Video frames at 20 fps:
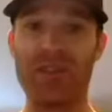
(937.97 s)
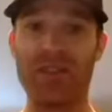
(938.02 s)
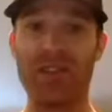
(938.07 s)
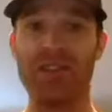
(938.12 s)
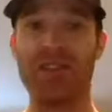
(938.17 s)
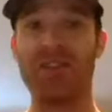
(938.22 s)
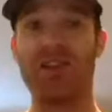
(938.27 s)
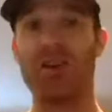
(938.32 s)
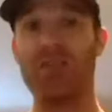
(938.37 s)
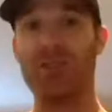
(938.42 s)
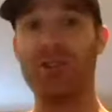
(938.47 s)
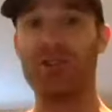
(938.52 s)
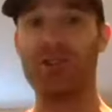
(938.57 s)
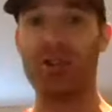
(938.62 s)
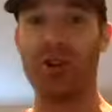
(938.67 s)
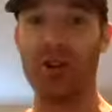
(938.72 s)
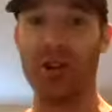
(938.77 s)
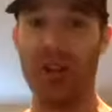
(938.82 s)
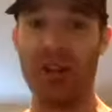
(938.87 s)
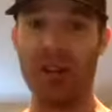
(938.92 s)
they saw me
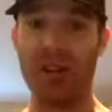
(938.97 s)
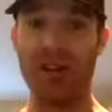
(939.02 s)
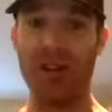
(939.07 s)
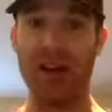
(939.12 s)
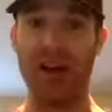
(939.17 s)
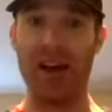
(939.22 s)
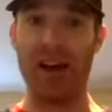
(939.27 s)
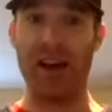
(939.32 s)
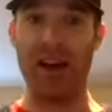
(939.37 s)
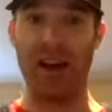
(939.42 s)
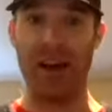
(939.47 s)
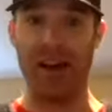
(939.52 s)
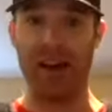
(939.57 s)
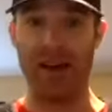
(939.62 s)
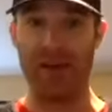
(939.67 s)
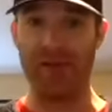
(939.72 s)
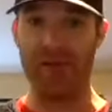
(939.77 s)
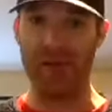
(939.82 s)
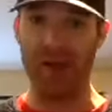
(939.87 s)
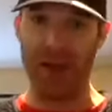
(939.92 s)
joining
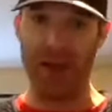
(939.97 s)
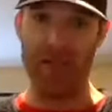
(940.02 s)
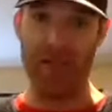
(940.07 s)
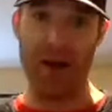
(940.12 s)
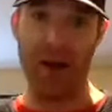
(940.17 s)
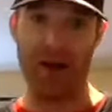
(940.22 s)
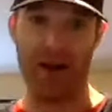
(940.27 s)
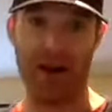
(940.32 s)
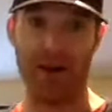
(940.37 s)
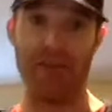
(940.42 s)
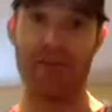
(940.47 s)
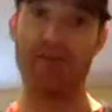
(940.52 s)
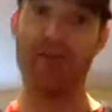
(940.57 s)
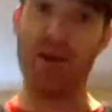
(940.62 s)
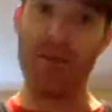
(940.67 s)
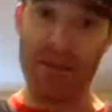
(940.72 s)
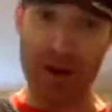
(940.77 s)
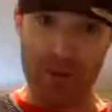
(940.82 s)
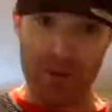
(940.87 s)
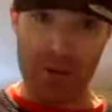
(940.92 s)
affiliate marketing
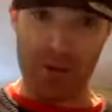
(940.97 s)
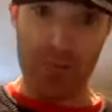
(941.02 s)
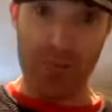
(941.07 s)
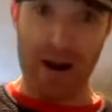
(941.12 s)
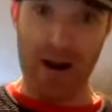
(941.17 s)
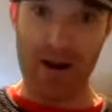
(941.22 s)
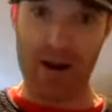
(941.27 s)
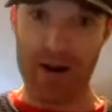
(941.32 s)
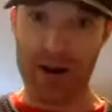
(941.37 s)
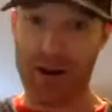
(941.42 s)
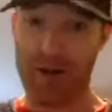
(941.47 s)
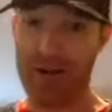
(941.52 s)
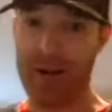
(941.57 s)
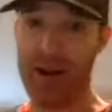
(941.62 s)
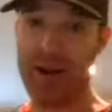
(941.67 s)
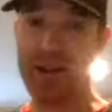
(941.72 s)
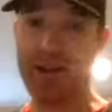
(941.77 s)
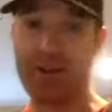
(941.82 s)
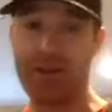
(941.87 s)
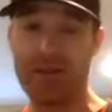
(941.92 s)
from network marketing, right?